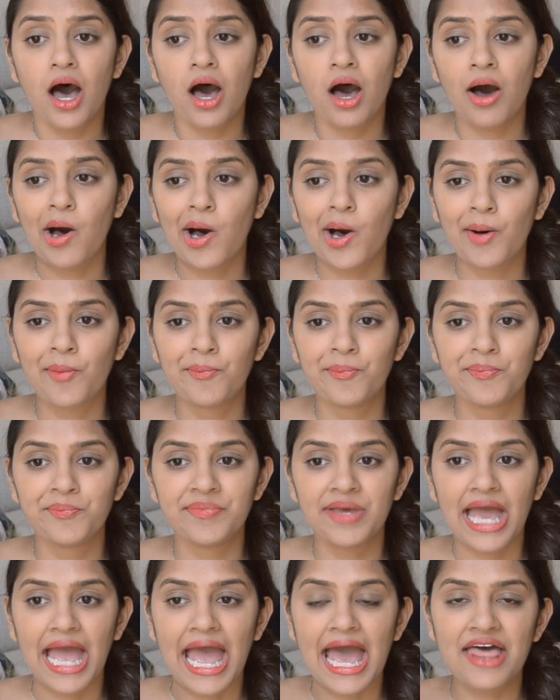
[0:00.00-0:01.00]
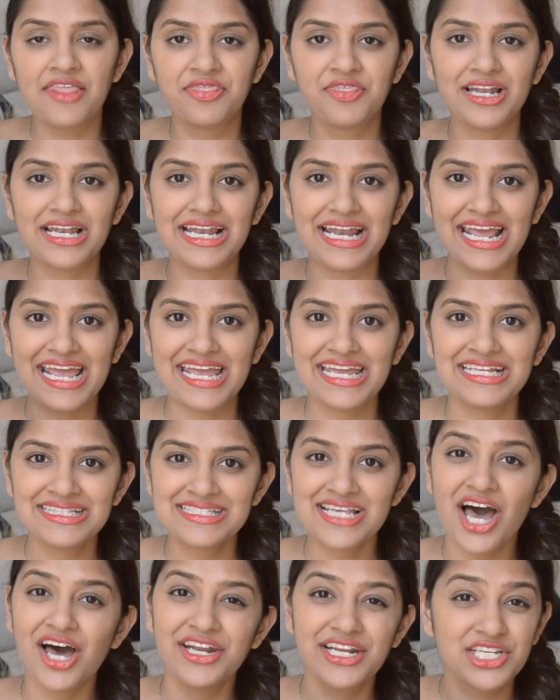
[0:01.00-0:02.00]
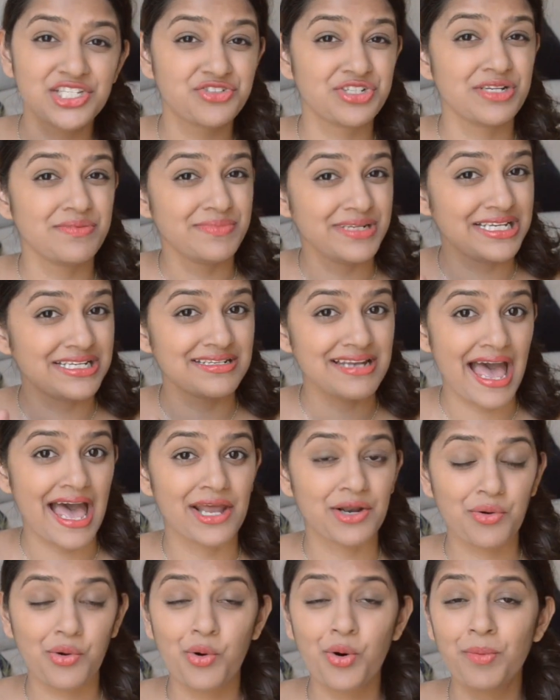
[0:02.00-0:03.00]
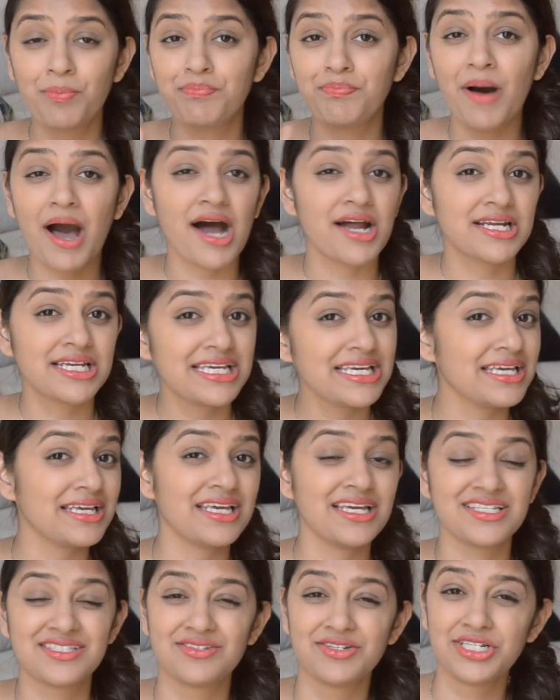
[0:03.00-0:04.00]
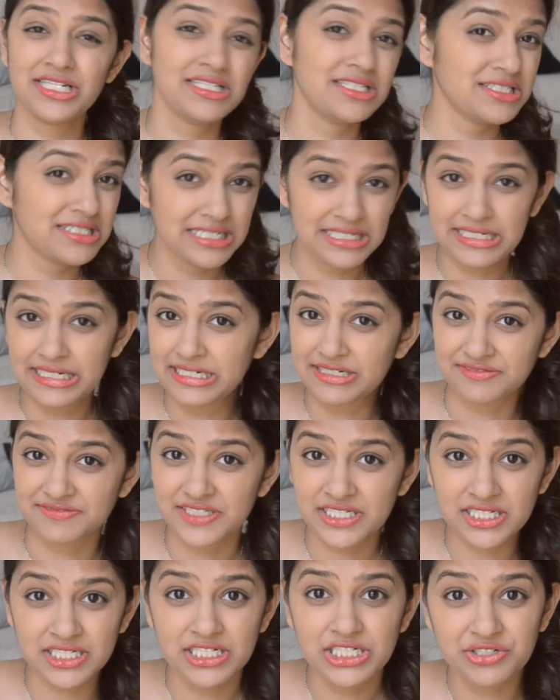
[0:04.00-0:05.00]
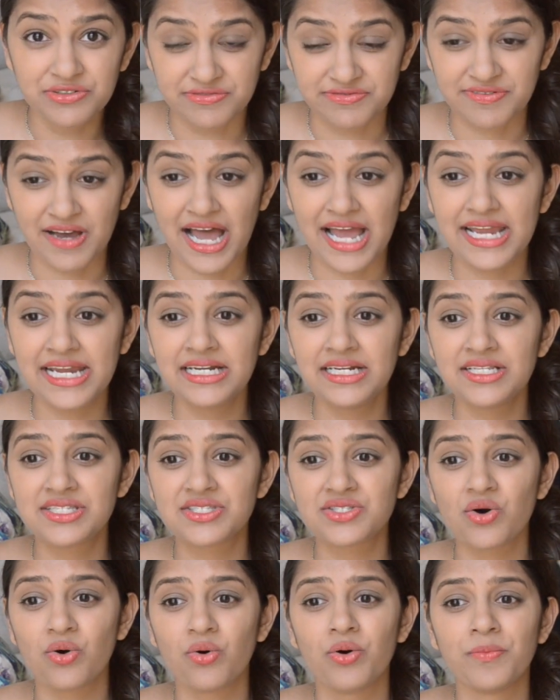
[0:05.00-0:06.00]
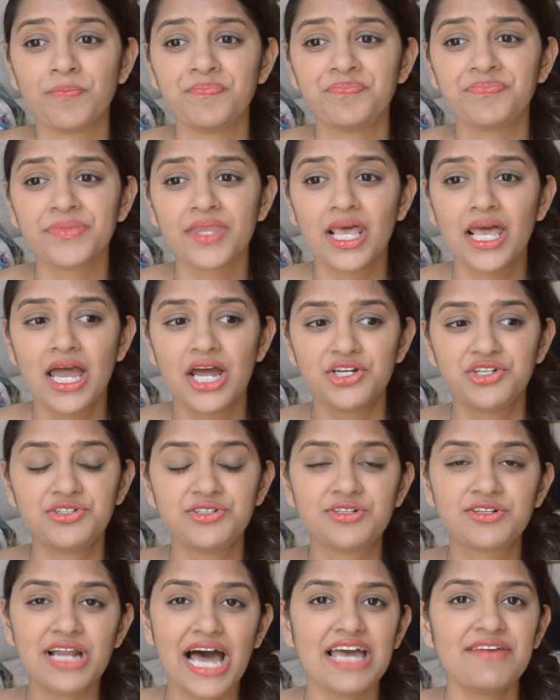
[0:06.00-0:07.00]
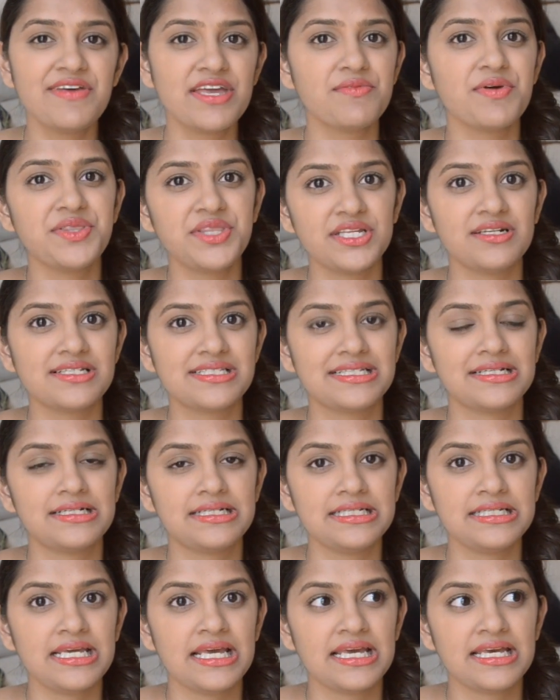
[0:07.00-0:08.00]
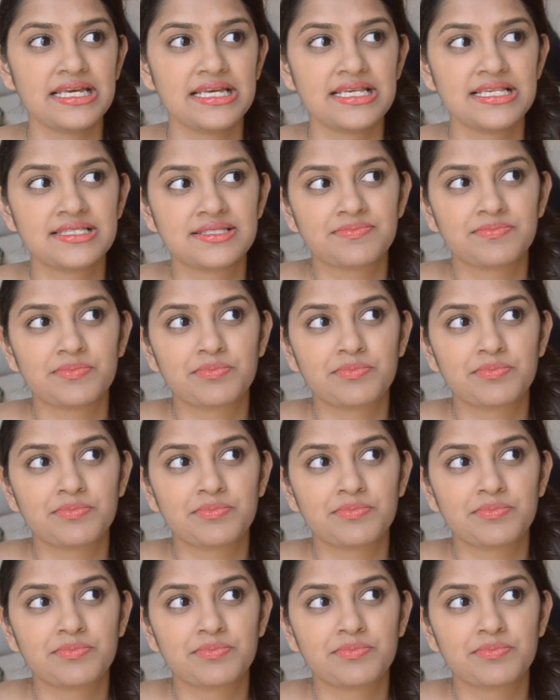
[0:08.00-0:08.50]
the lanes are extremely narrow. Parking is really, really difficult to find. So driving within a city is